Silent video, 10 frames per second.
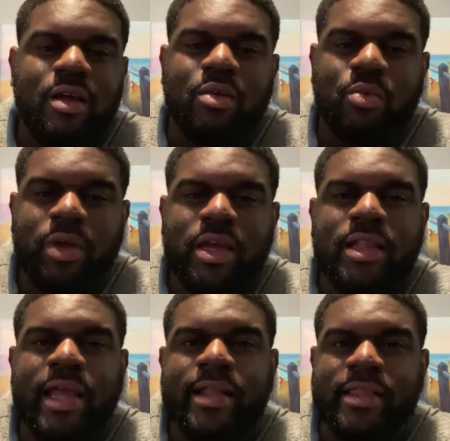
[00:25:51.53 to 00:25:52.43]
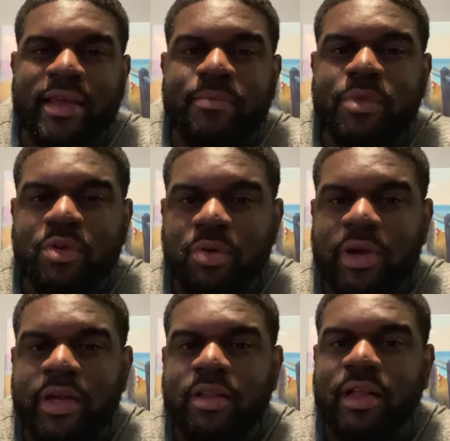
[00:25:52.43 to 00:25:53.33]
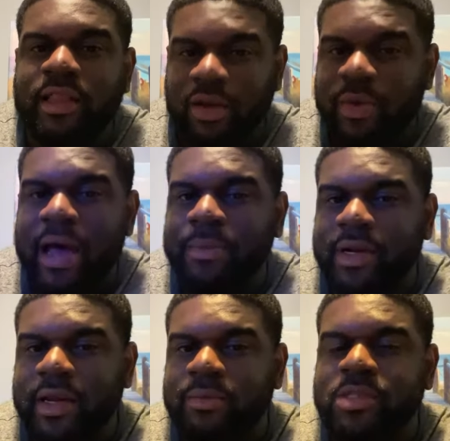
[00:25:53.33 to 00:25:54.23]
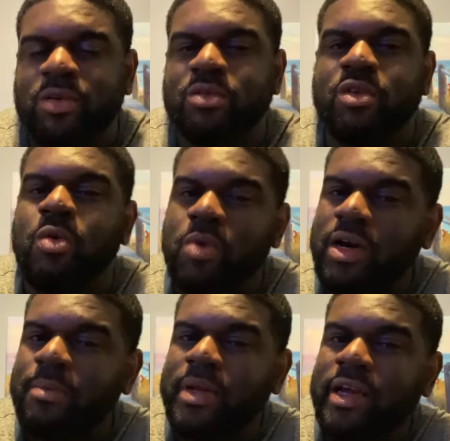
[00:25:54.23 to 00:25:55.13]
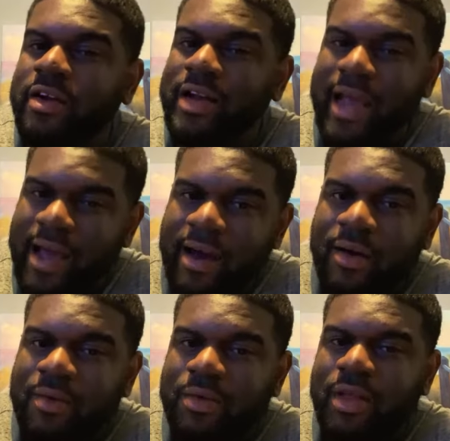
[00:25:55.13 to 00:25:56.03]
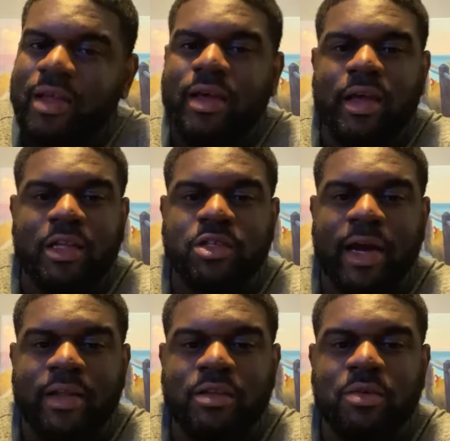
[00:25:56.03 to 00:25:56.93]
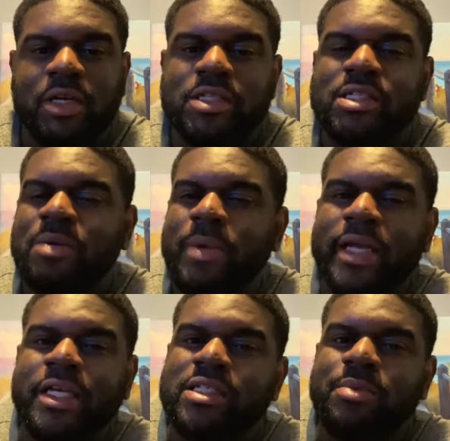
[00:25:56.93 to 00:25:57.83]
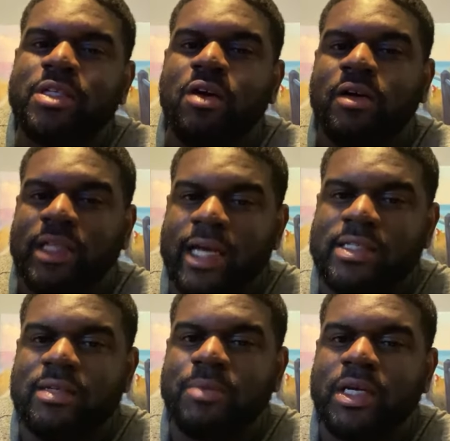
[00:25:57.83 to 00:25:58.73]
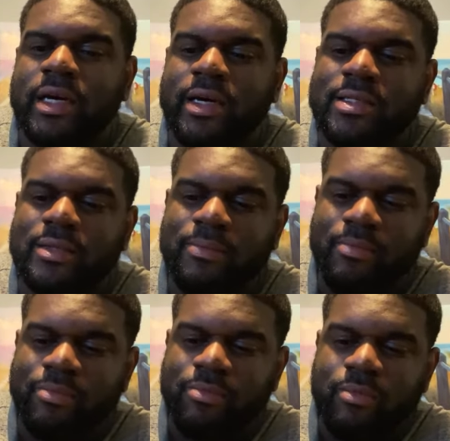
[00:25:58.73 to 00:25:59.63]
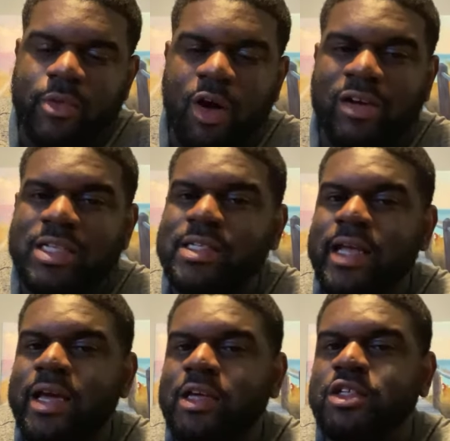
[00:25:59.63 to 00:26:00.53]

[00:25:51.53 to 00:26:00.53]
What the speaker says: we let them do it, and look what happened to them. So don't come in here now and try to do it, because somebody needs to be taught a lesson, because all this naked